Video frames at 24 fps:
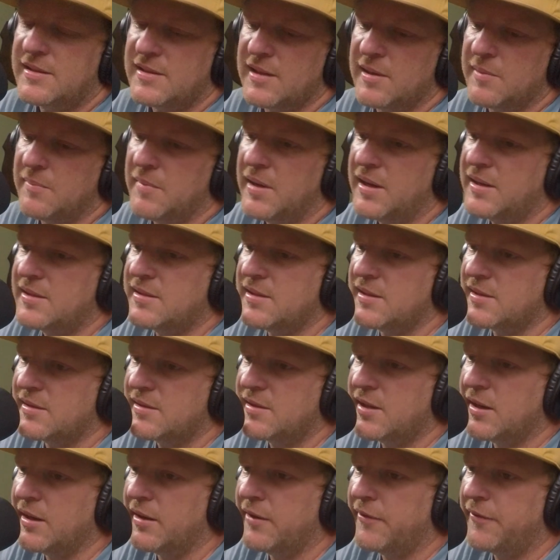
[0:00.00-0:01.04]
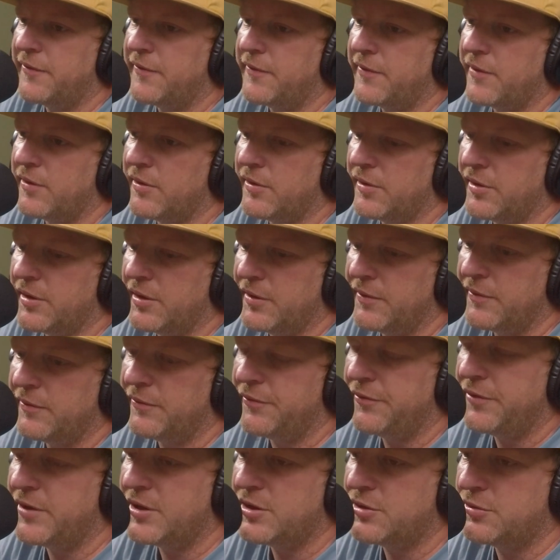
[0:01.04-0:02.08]
it makes it tough on a
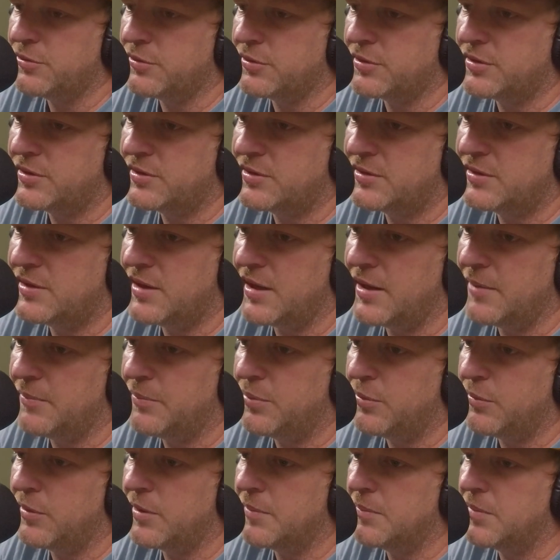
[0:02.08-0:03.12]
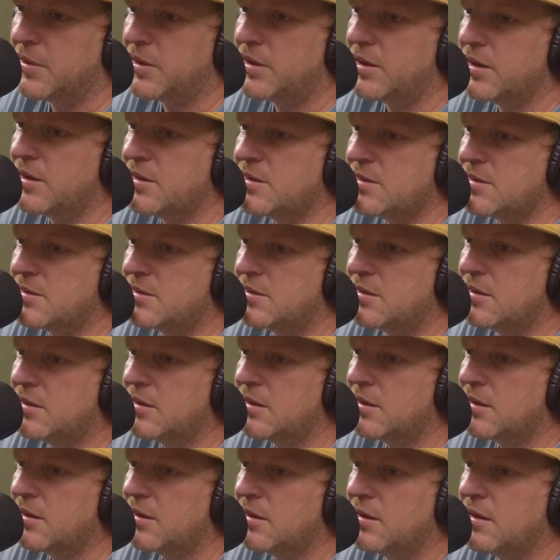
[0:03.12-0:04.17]
visual standpoint because,
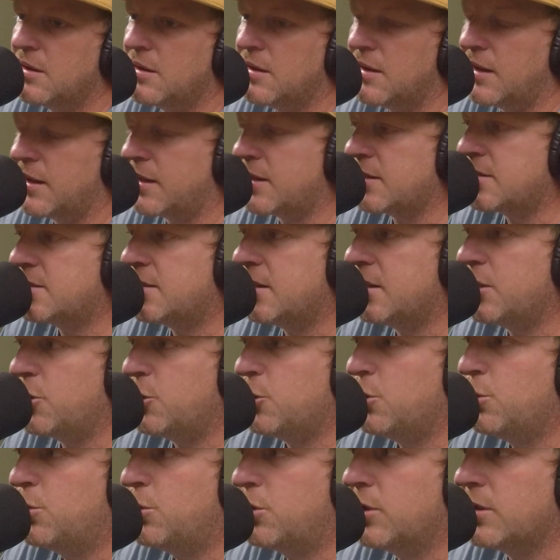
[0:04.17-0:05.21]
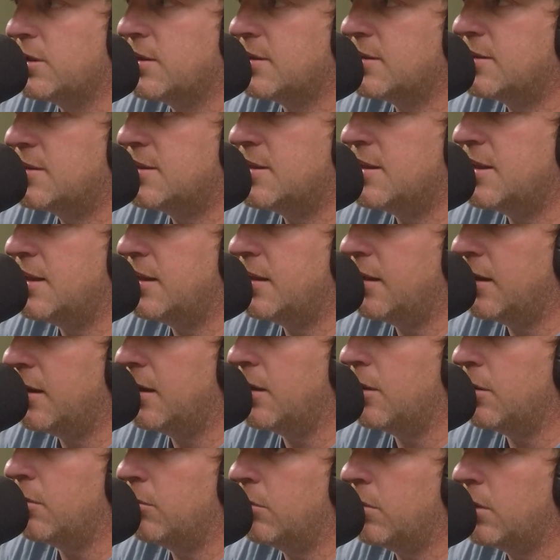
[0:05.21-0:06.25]
like I said, you couldn't see
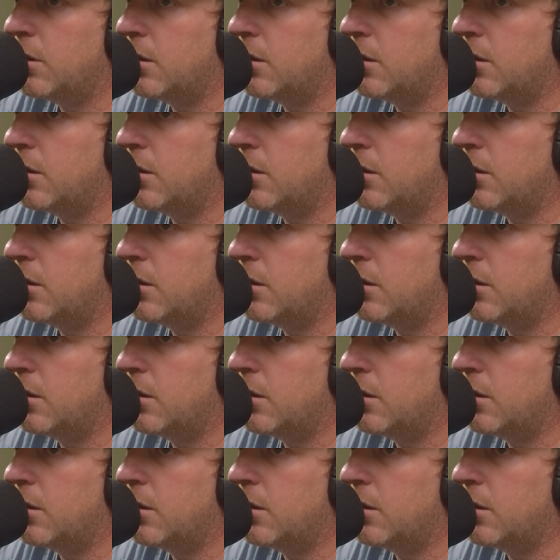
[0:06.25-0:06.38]
them